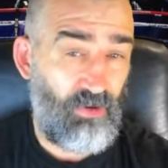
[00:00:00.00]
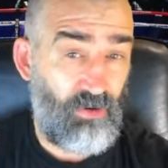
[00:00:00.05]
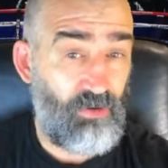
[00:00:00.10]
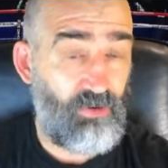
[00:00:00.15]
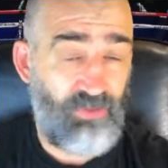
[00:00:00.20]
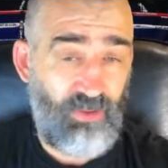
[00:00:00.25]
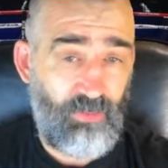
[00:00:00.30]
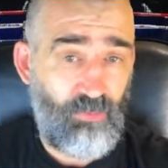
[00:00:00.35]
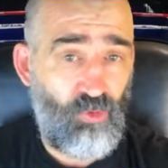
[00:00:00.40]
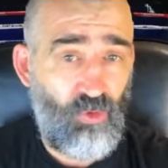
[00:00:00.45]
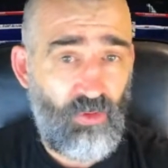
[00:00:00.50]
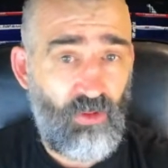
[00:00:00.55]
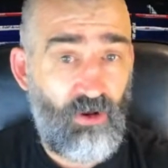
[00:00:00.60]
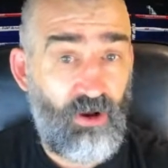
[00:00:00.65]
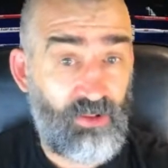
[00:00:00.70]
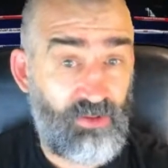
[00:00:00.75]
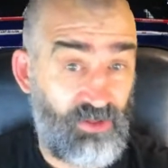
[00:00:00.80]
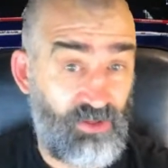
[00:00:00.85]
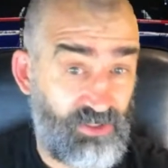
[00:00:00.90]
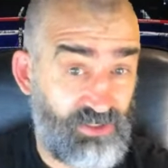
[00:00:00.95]
I think more
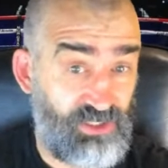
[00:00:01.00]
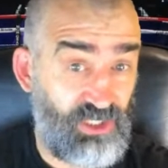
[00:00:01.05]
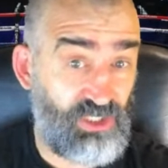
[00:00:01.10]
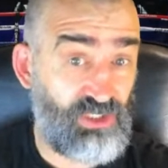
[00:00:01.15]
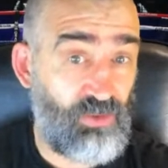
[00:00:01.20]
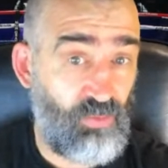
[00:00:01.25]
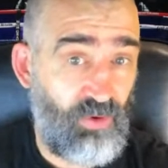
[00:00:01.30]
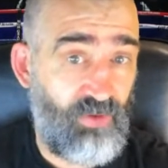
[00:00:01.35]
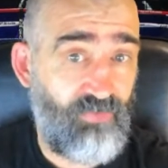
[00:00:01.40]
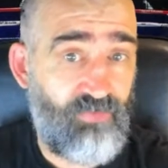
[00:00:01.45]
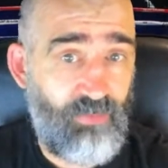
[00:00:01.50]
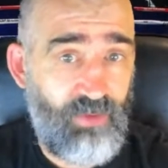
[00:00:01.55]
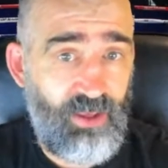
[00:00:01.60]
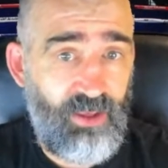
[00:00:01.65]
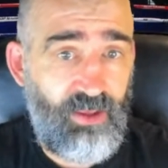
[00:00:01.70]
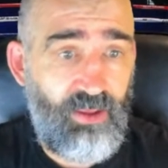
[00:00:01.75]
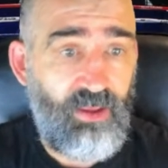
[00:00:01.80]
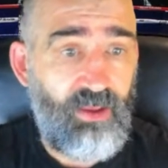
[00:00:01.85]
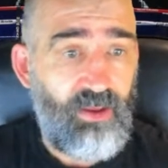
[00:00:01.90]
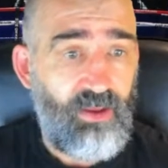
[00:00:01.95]
likely a decision win for
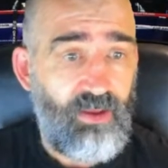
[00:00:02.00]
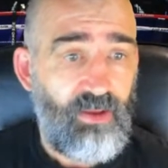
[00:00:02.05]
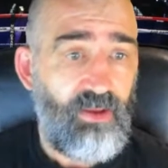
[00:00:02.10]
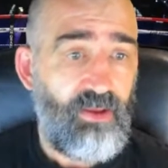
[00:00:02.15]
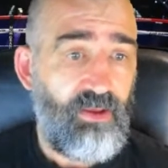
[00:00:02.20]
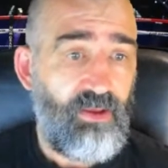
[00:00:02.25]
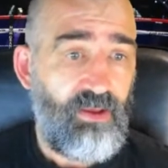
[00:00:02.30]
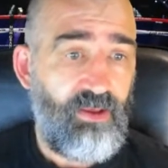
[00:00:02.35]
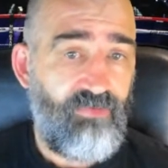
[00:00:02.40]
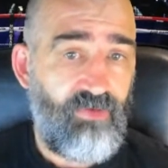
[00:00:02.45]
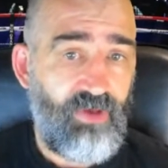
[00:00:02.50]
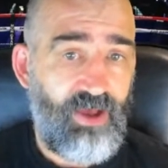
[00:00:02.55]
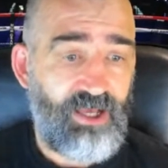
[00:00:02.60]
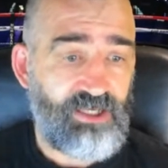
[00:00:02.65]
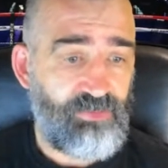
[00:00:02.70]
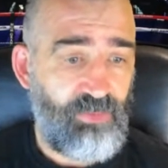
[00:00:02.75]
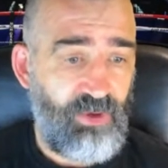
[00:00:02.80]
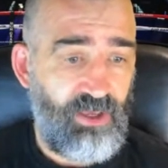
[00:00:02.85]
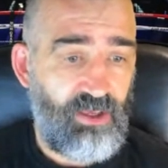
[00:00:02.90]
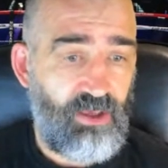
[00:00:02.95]
me, if you
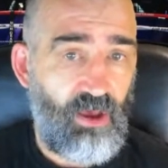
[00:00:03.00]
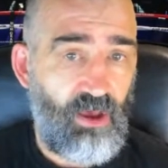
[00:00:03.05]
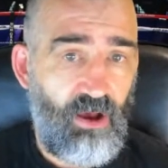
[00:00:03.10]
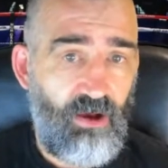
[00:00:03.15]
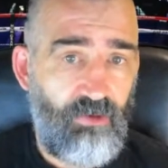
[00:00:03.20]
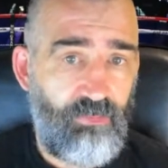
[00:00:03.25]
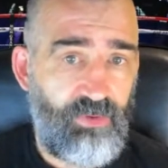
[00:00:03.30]
ask me, Carl.